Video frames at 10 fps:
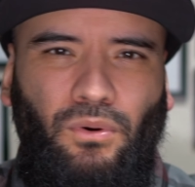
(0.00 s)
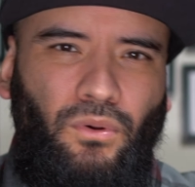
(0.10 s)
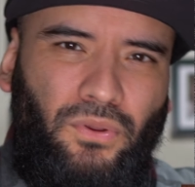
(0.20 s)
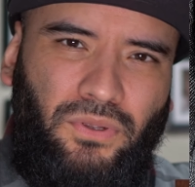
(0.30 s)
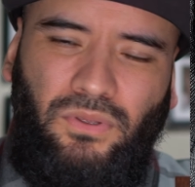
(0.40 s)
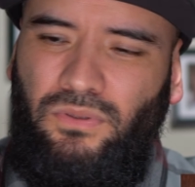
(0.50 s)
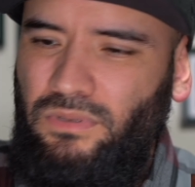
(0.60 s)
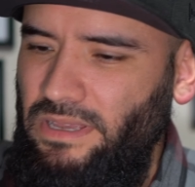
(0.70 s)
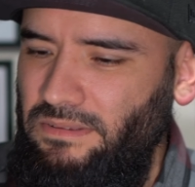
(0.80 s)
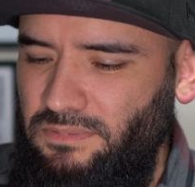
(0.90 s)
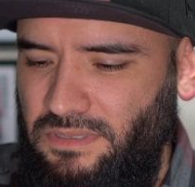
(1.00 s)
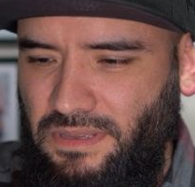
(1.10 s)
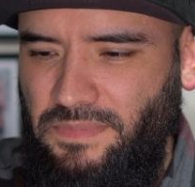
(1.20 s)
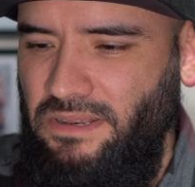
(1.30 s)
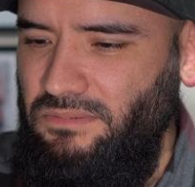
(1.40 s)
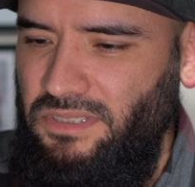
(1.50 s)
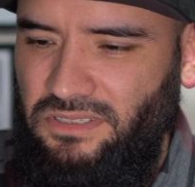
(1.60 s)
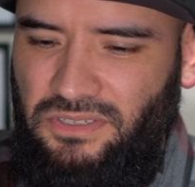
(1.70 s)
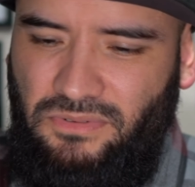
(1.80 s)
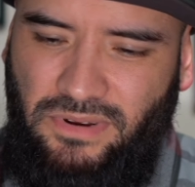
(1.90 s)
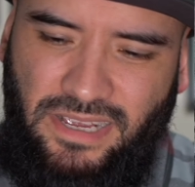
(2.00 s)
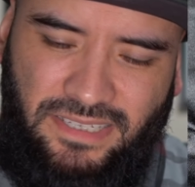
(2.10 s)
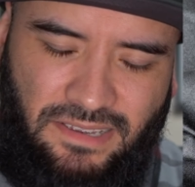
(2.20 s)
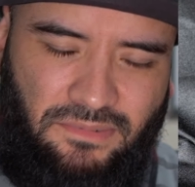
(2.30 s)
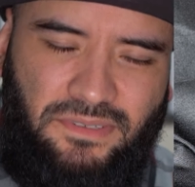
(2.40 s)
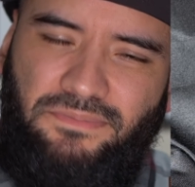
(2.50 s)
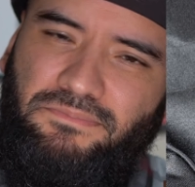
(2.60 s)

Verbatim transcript: oil it was i mean it was just grease it was